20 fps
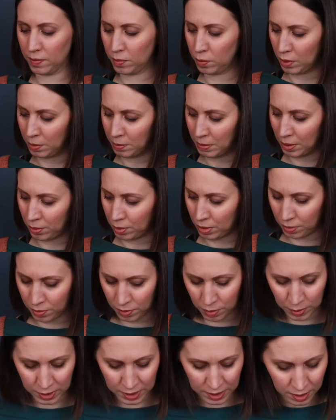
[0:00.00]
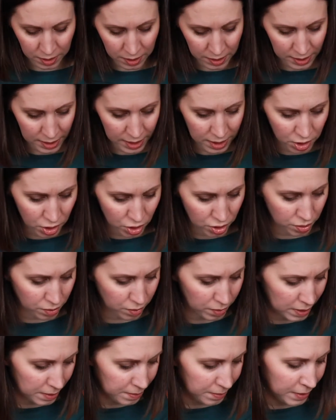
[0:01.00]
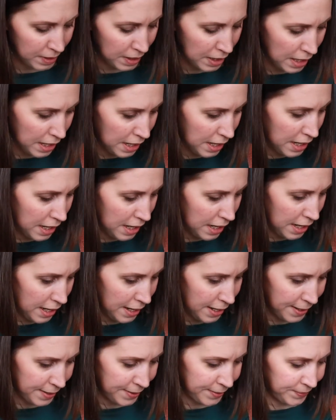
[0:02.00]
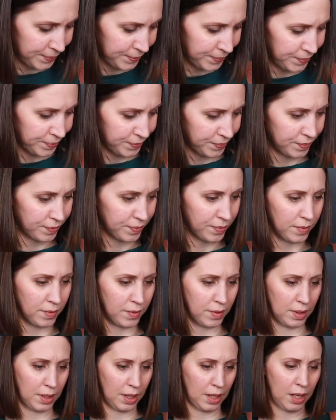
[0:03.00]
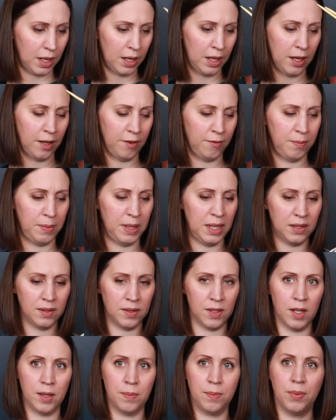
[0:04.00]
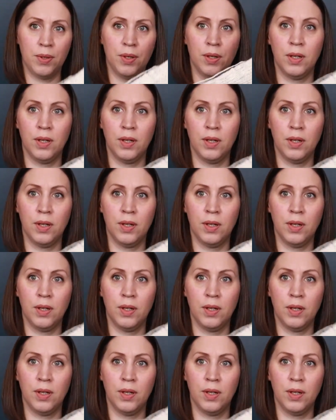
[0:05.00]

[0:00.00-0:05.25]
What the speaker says: 1x1 twisted stitch rib. I have picked up